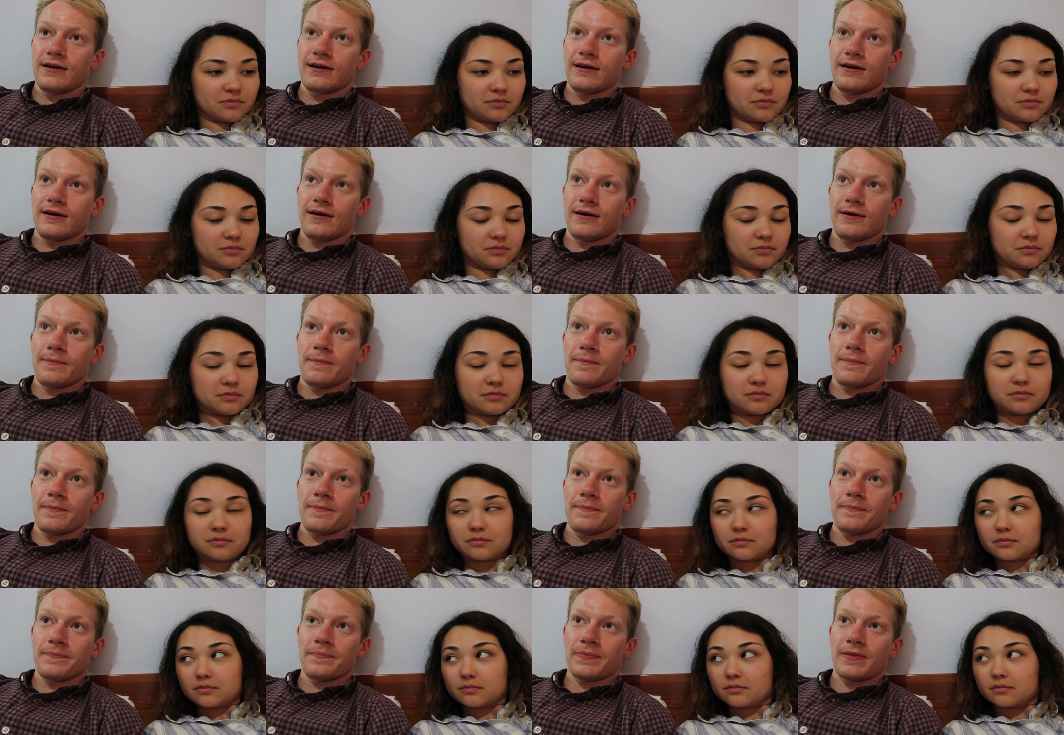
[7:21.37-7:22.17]

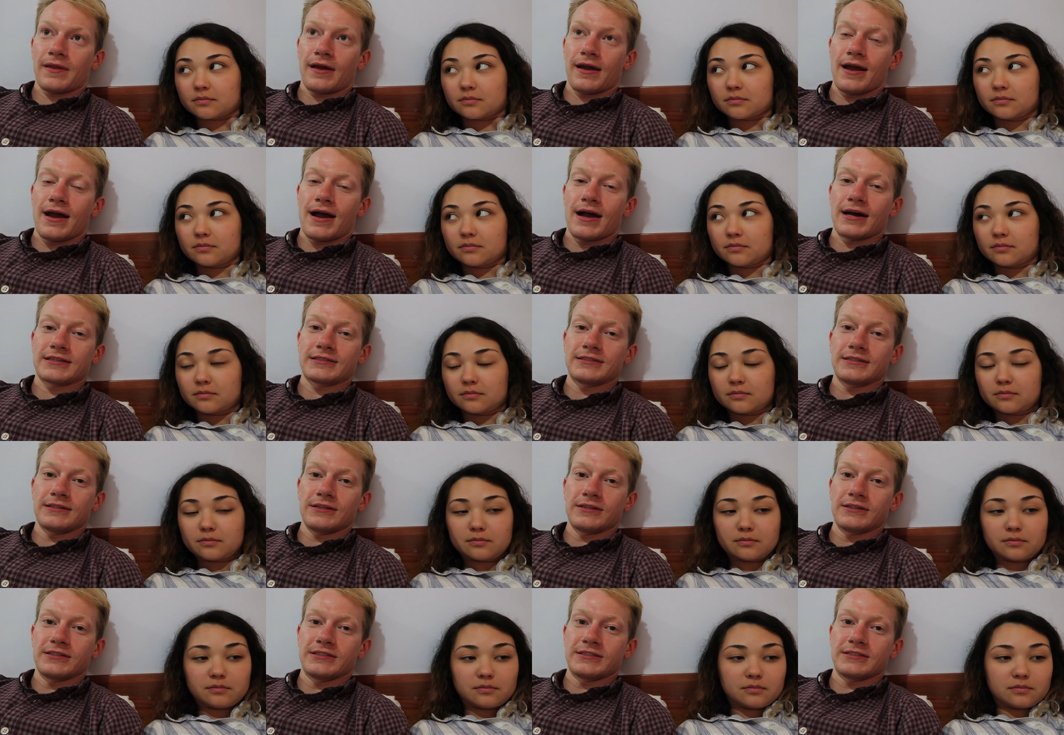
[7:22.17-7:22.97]
Speaker 1: um, I
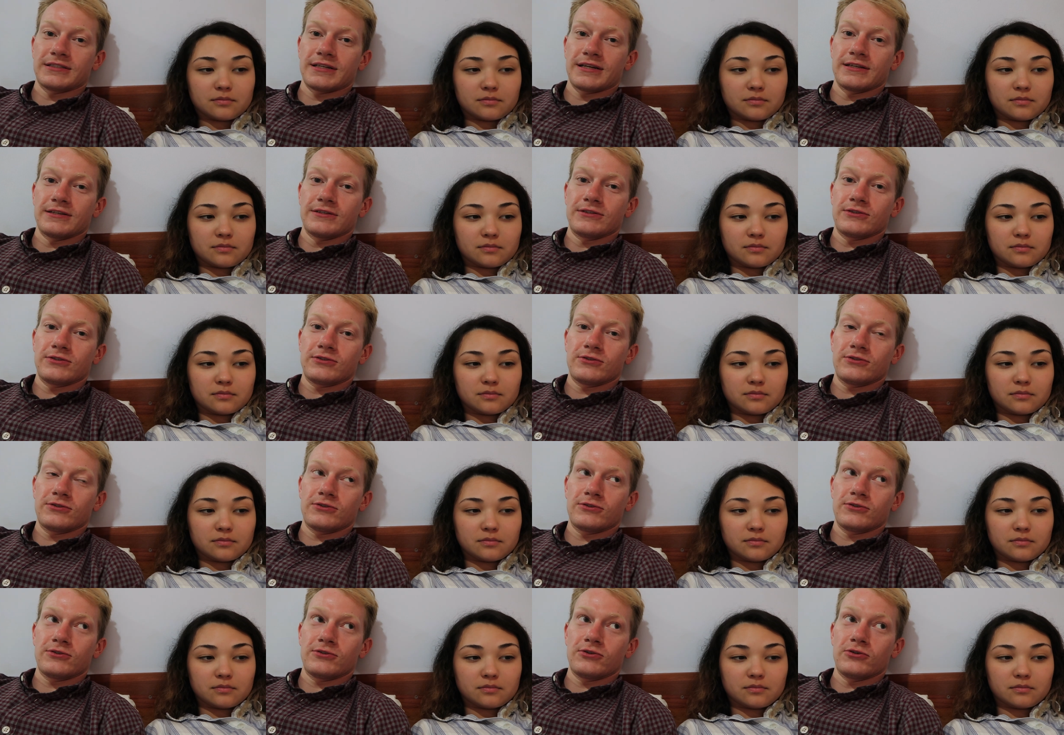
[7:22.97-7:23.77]
accidentally said
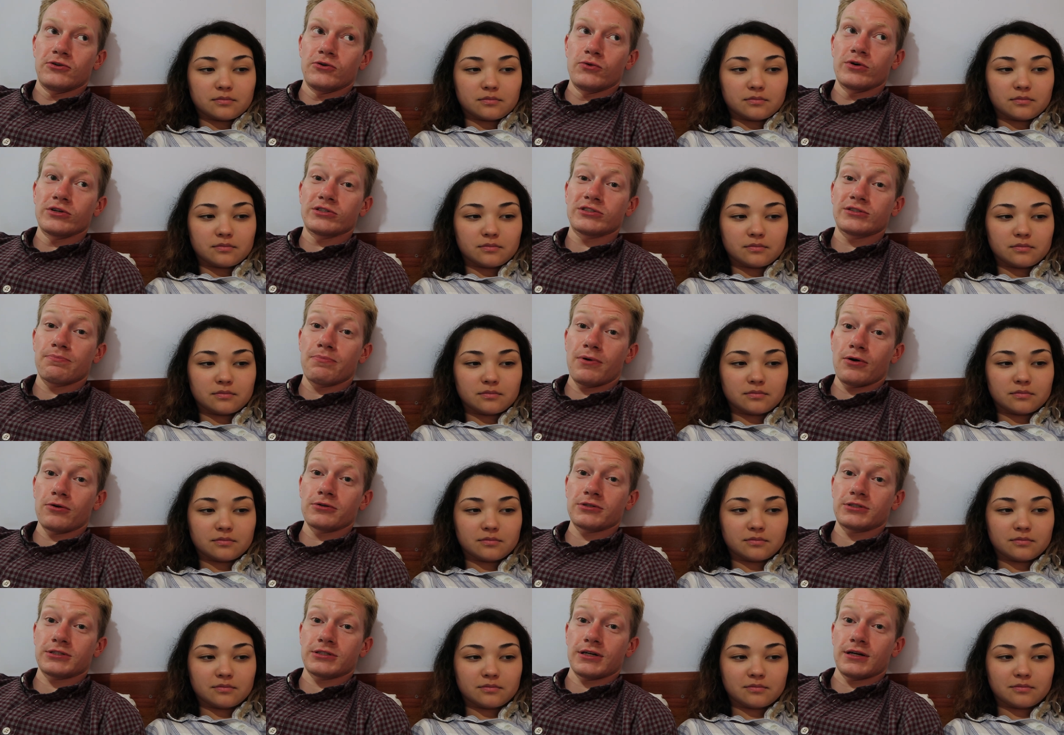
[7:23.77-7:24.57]
to
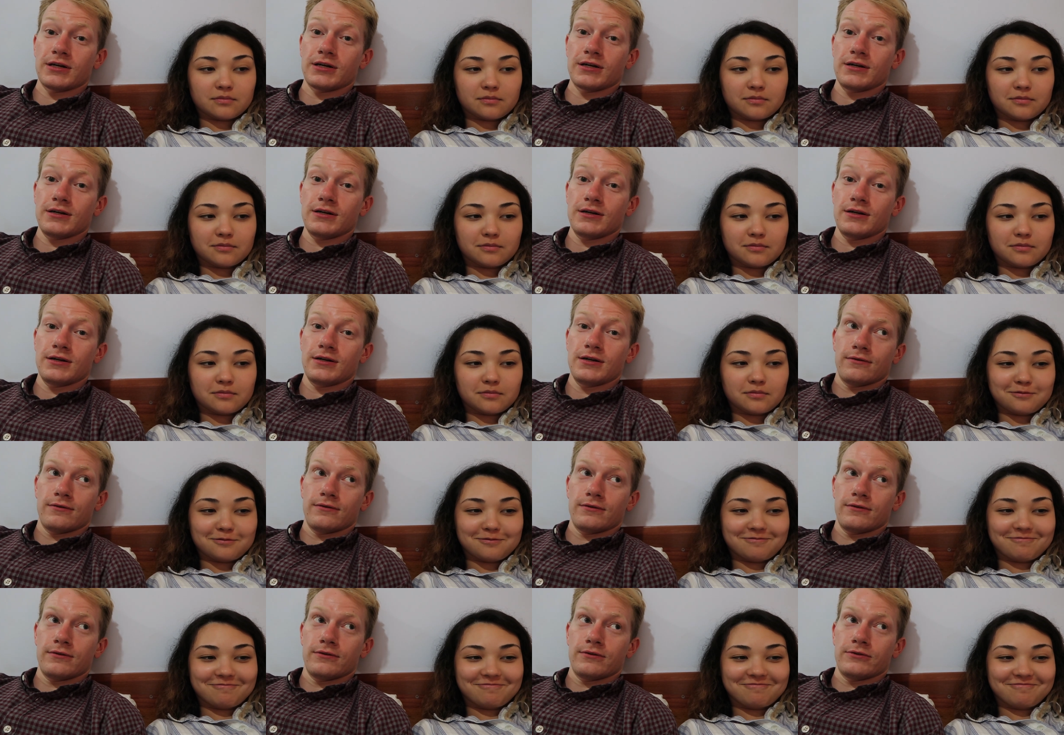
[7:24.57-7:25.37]
esposa,
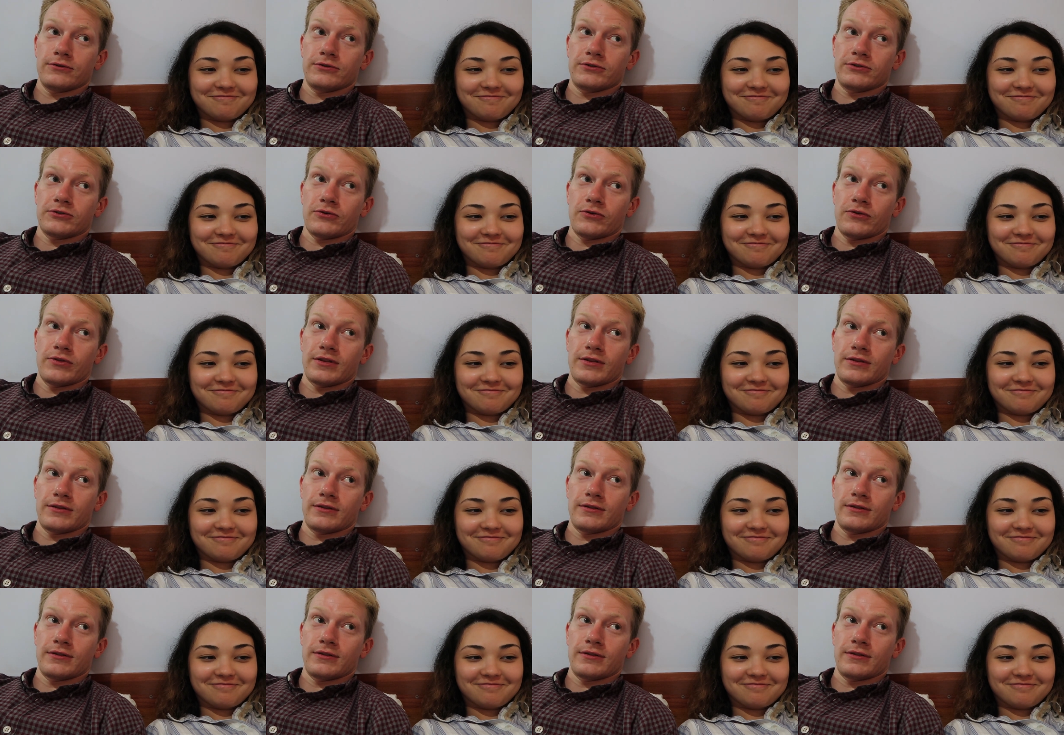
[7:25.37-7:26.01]
so